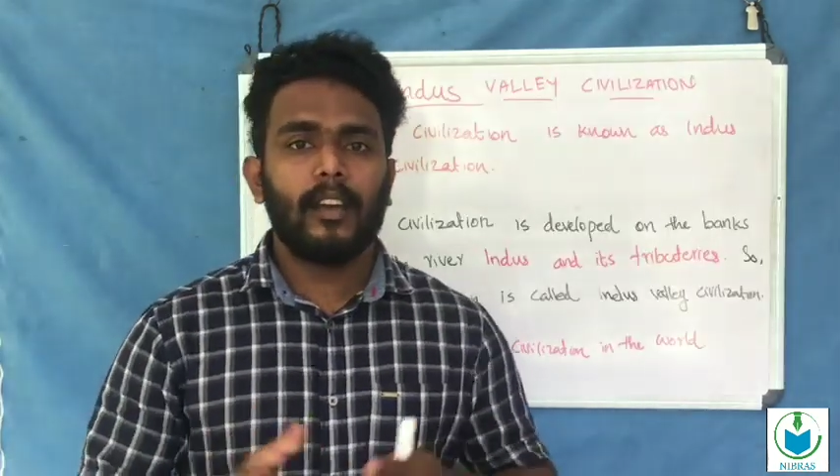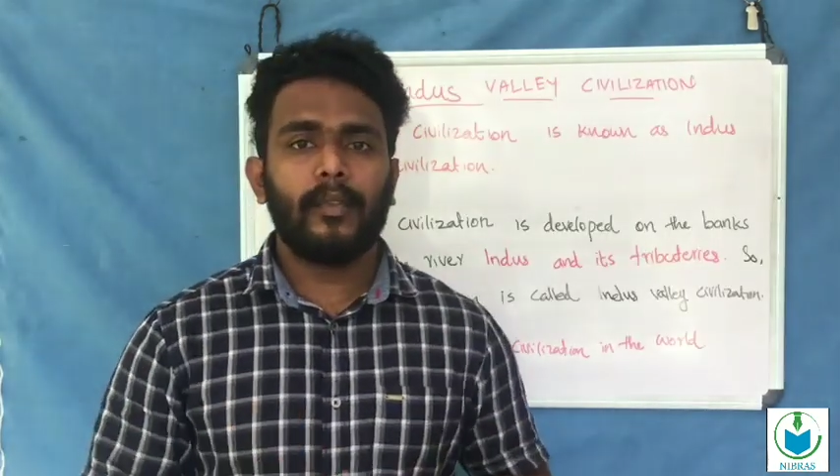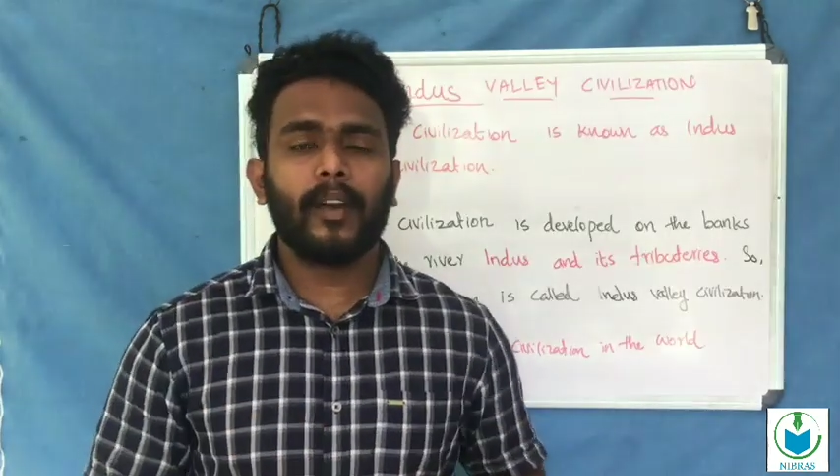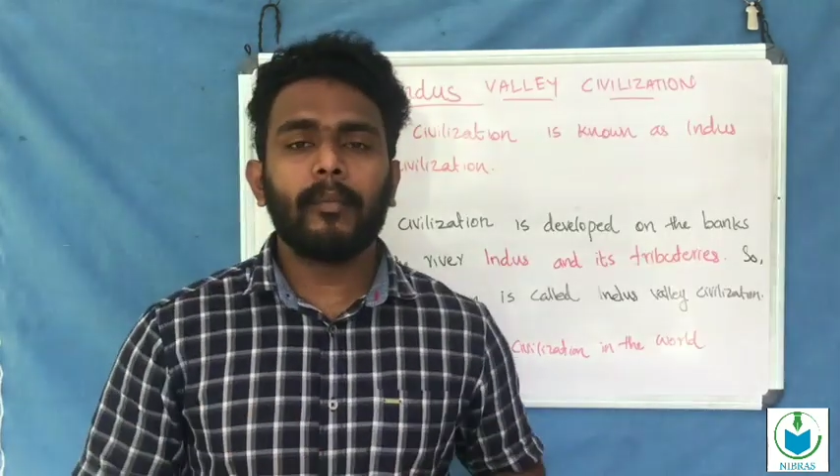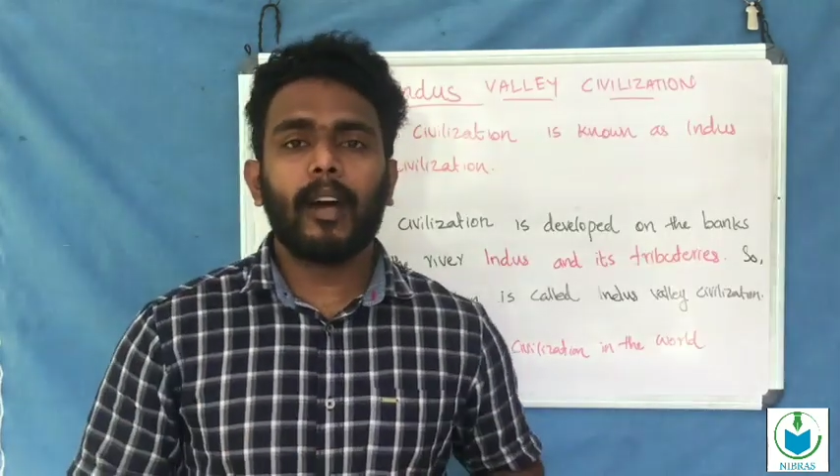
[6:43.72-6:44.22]

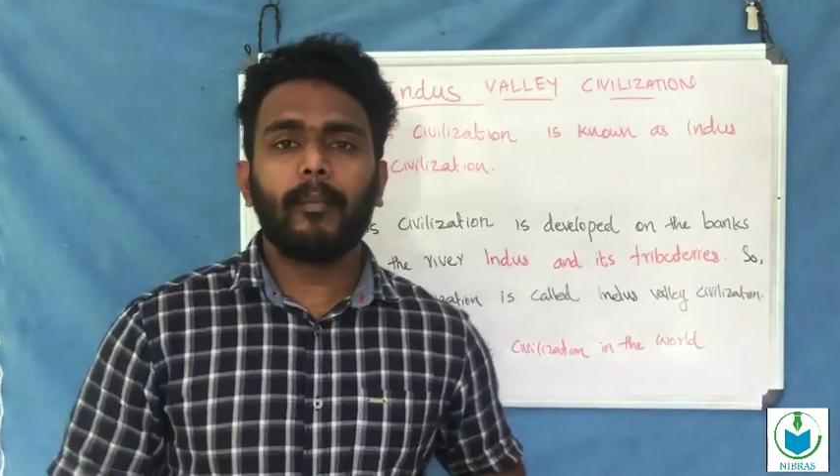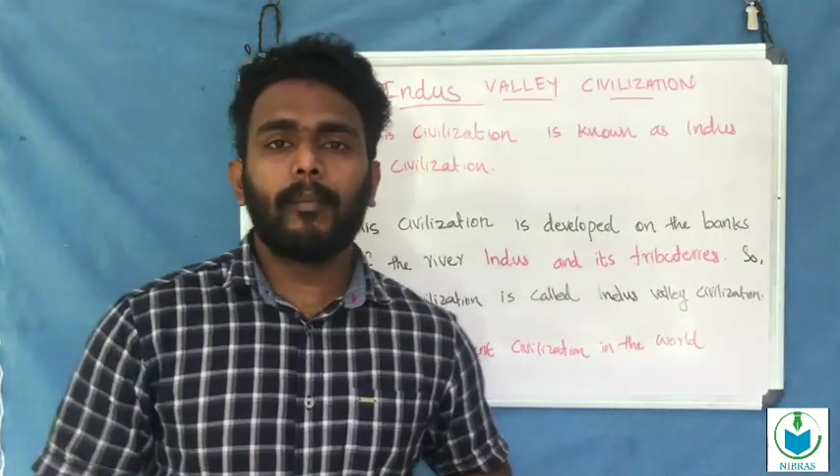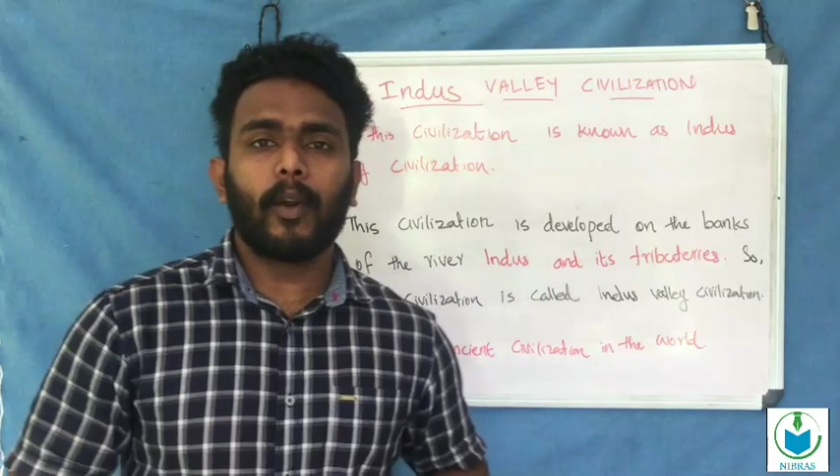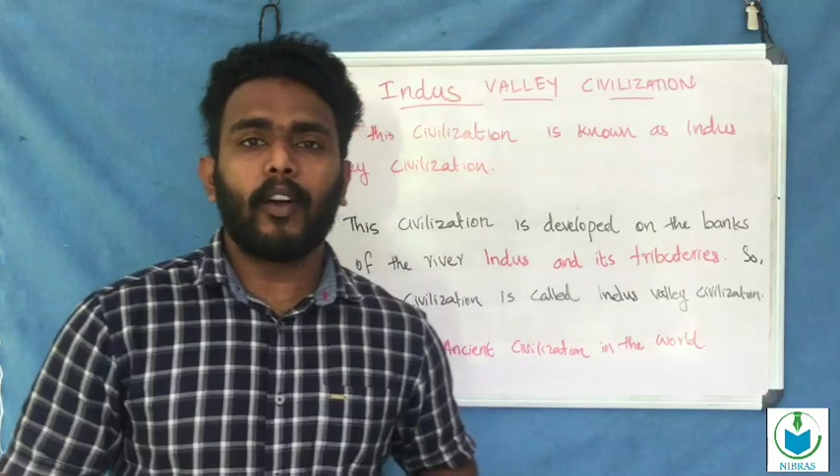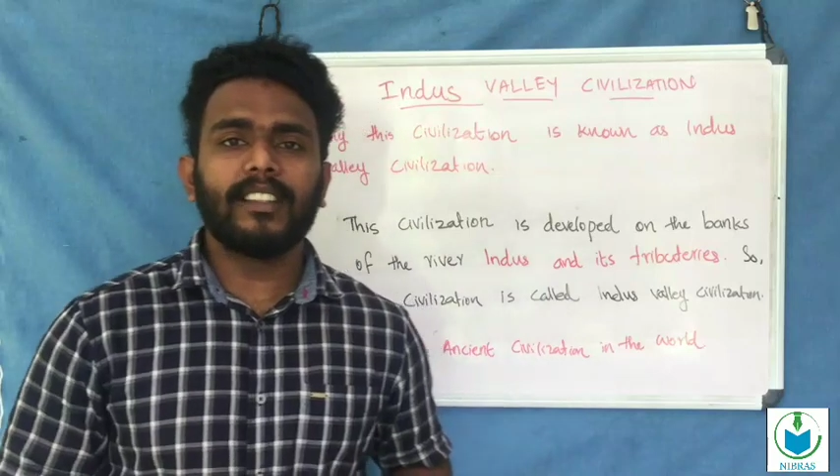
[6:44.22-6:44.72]
From a
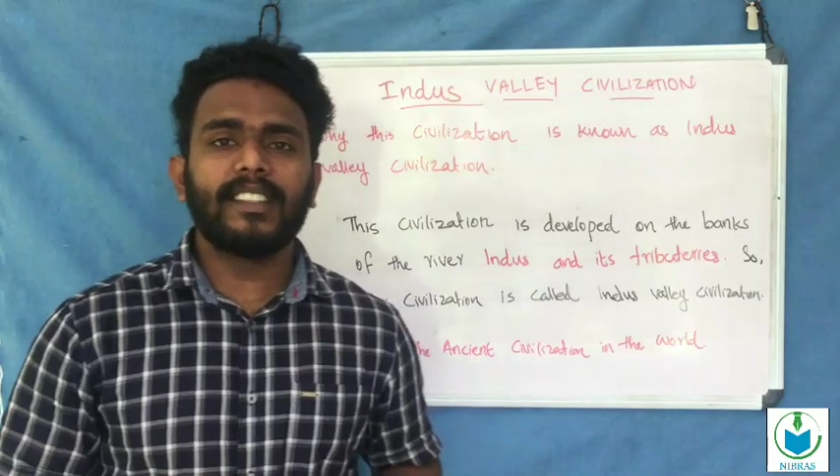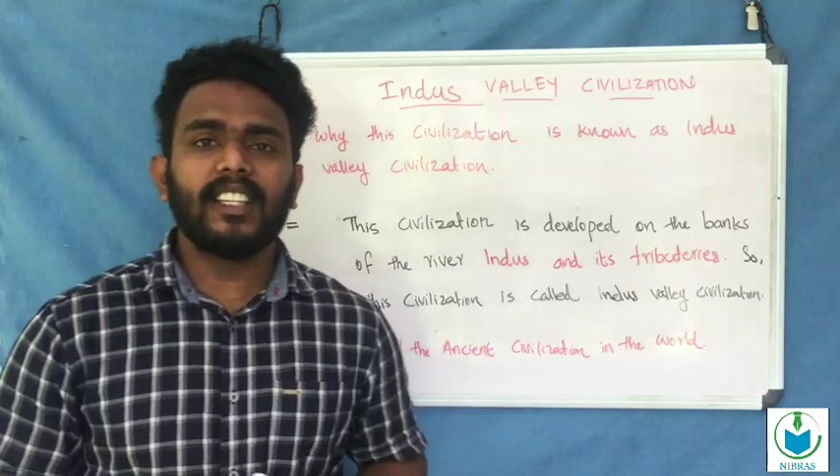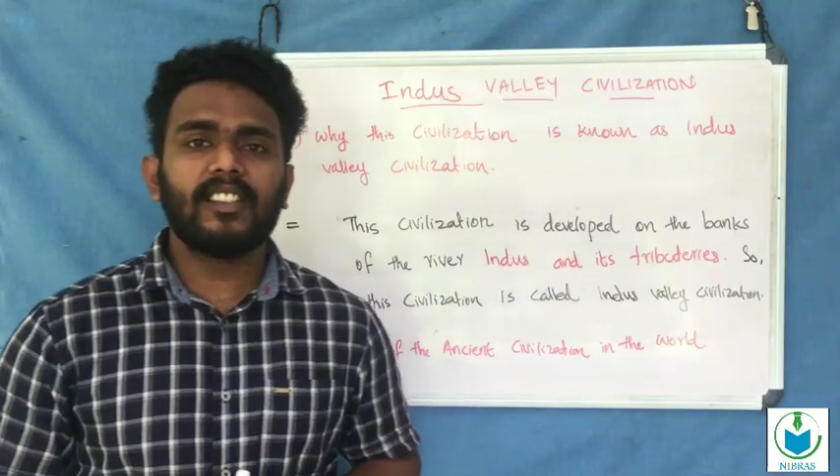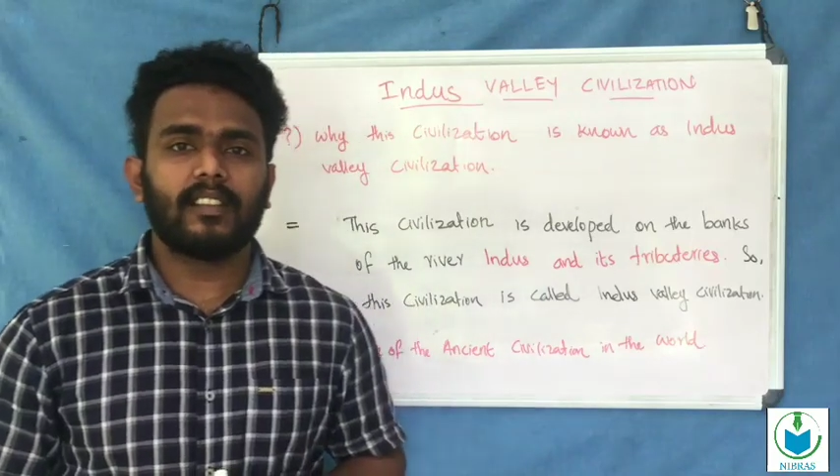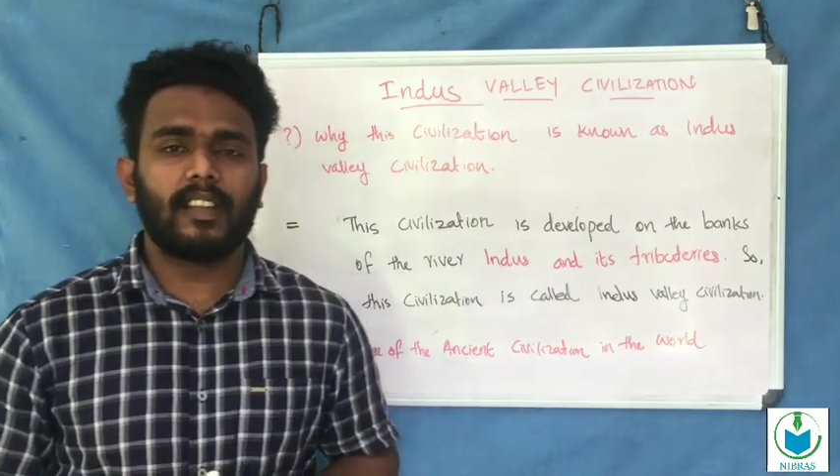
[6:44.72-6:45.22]
Bronze
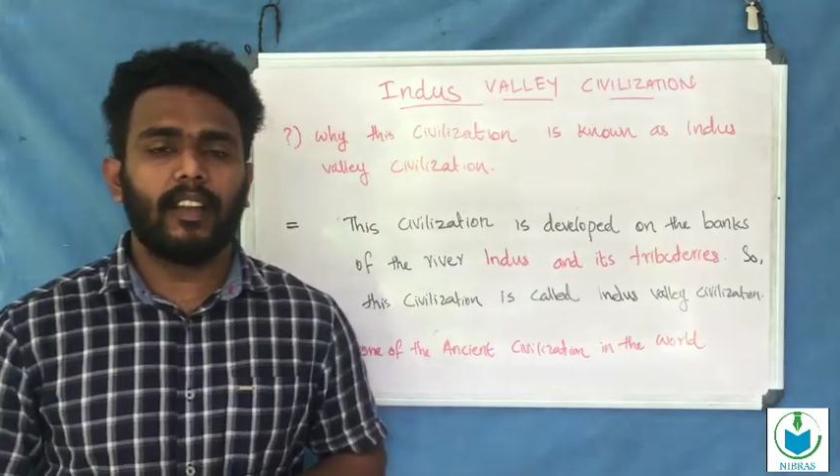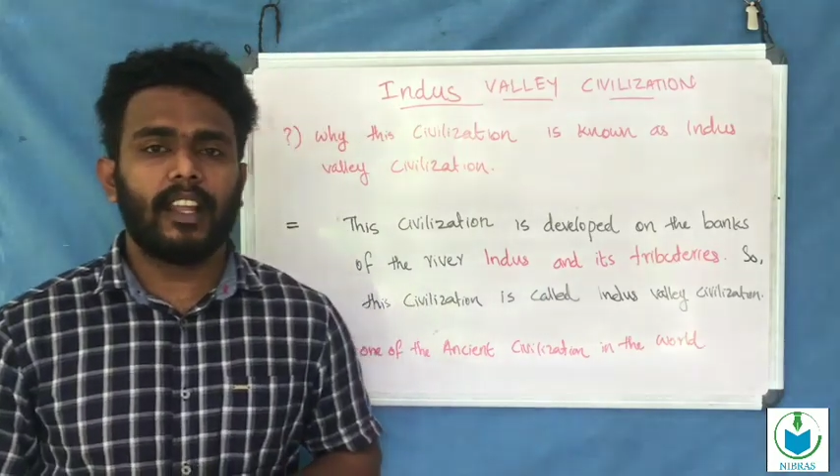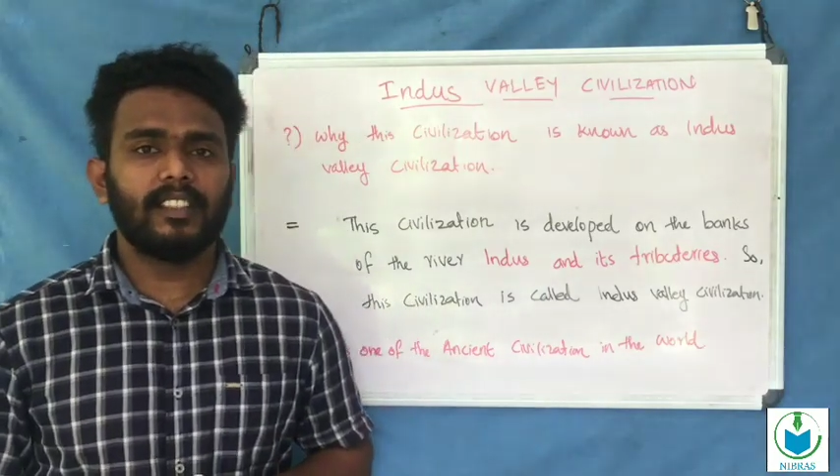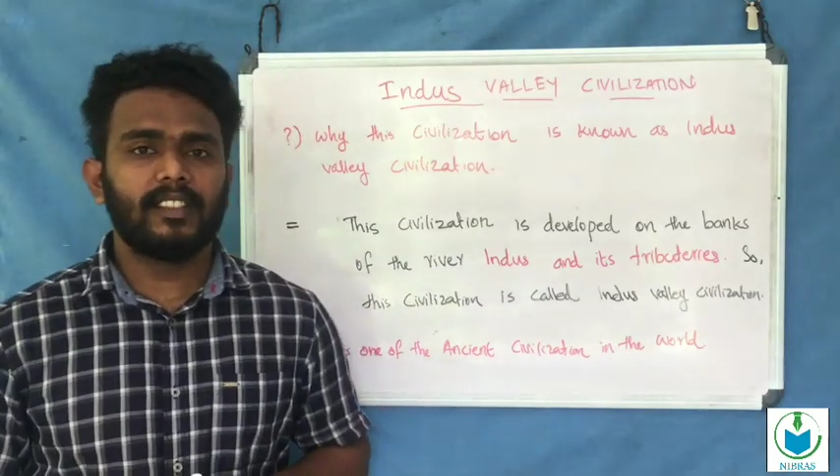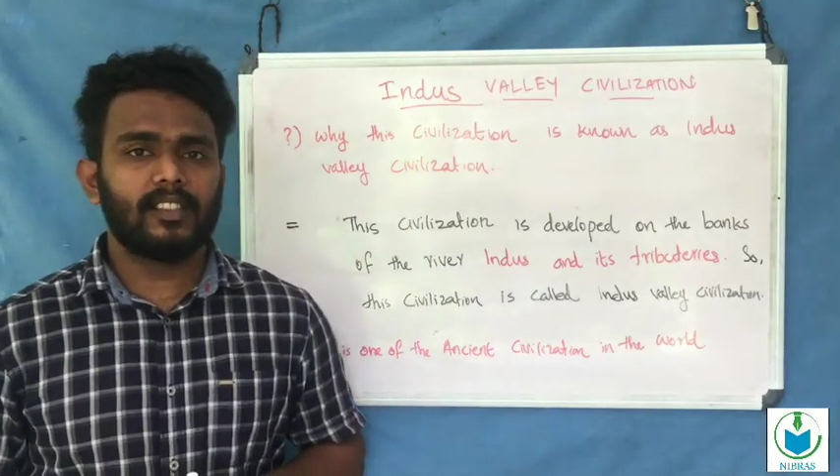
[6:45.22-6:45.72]
Age
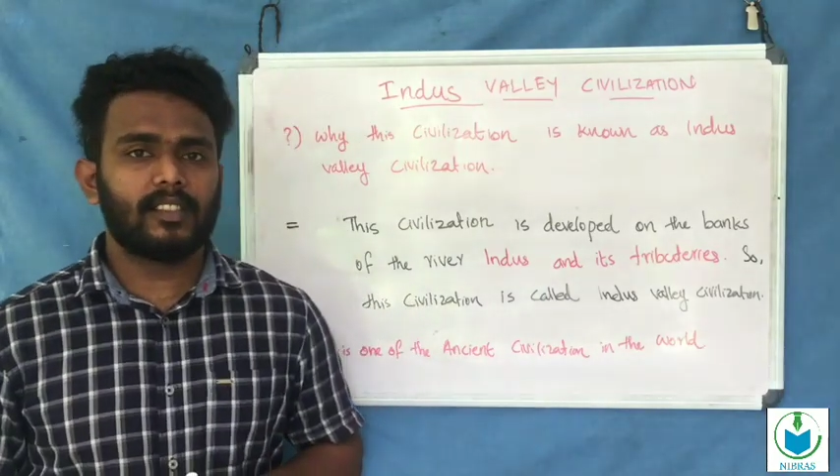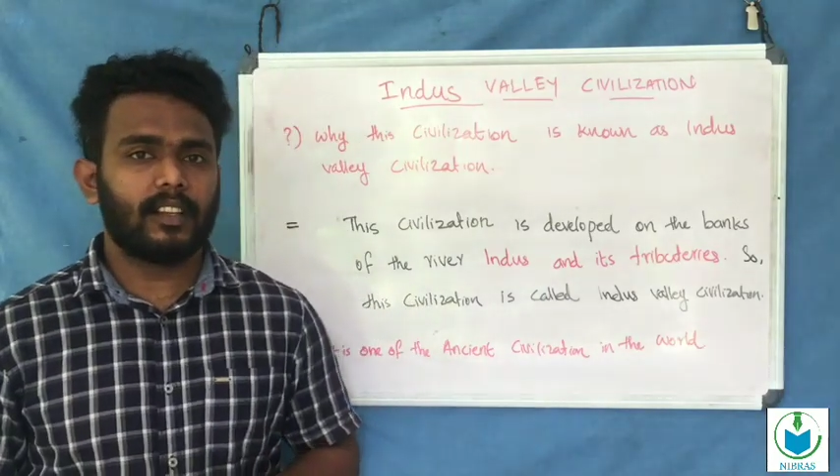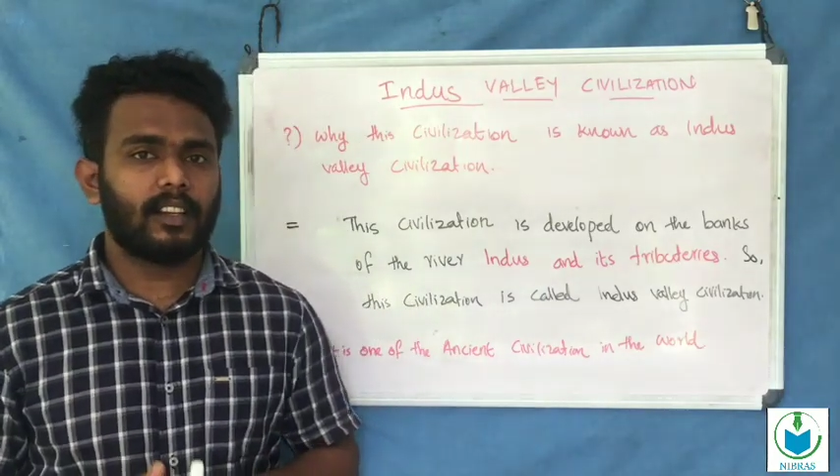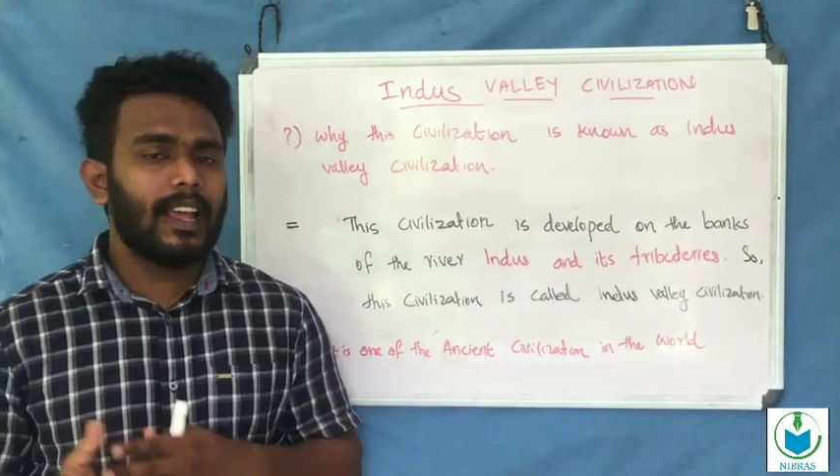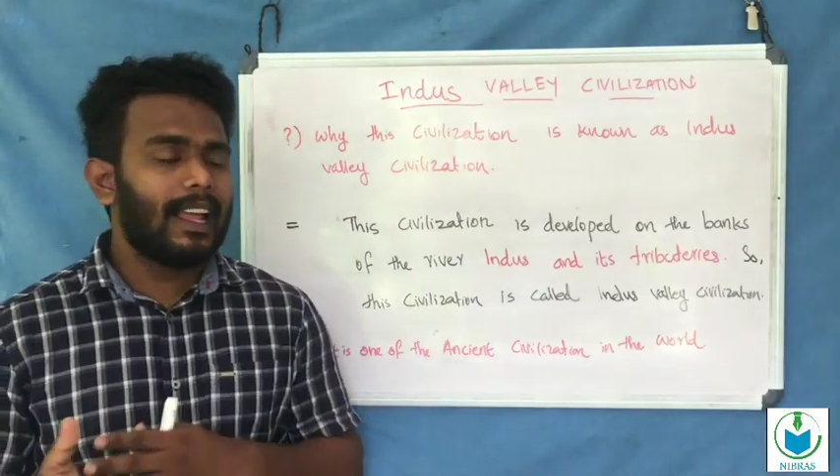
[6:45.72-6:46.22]

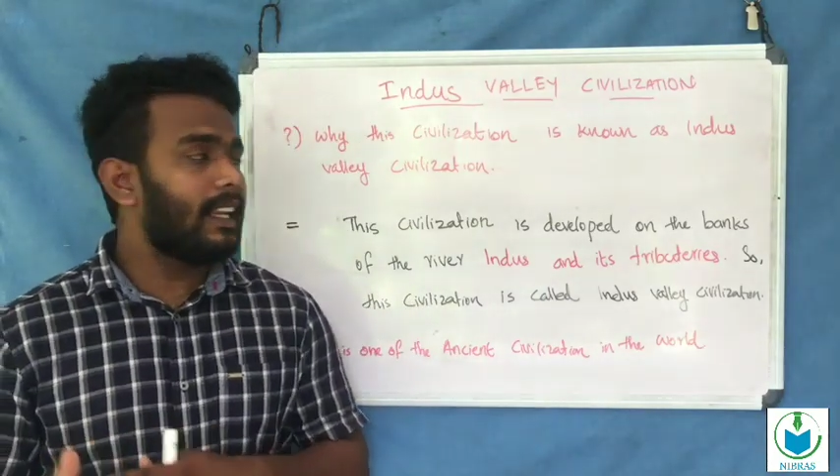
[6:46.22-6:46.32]
civilization,